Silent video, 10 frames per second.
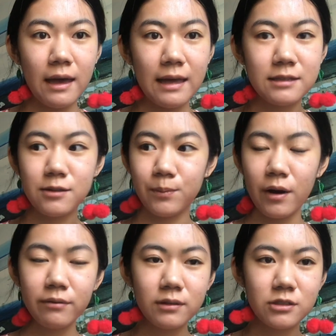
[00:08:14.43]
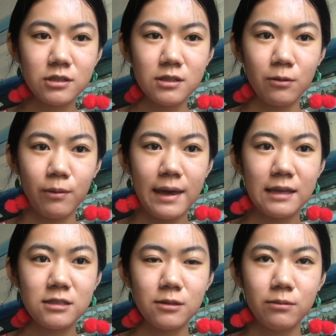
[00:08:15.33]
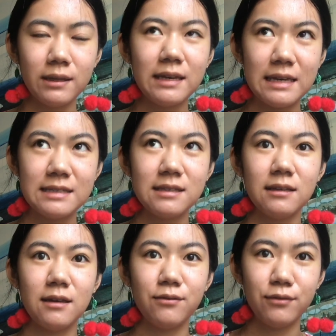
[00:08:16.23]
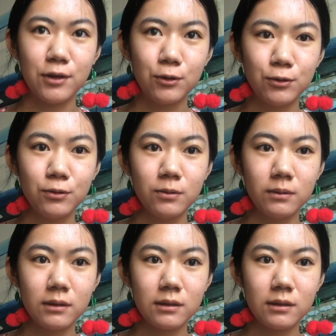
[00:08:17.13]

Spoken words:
And so Marvel is just a way to really easily view